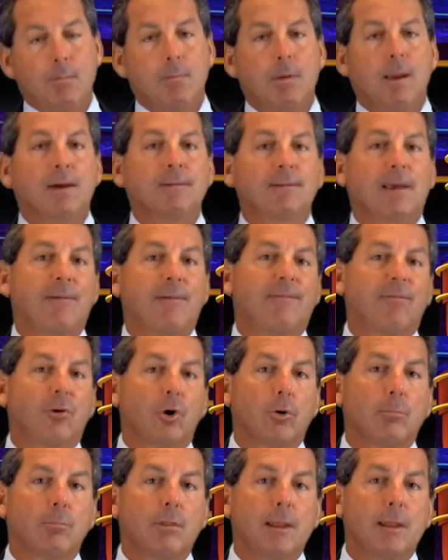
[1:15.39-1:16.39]
because I
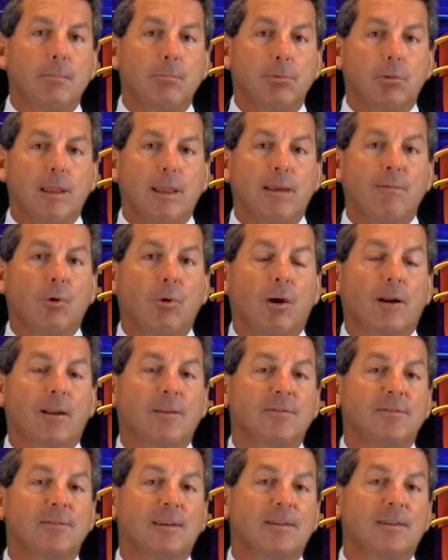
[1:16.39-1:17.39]
firmly believe we're going
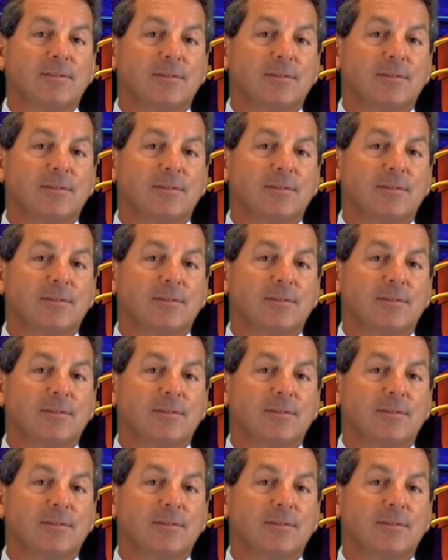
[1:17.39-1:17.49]
to see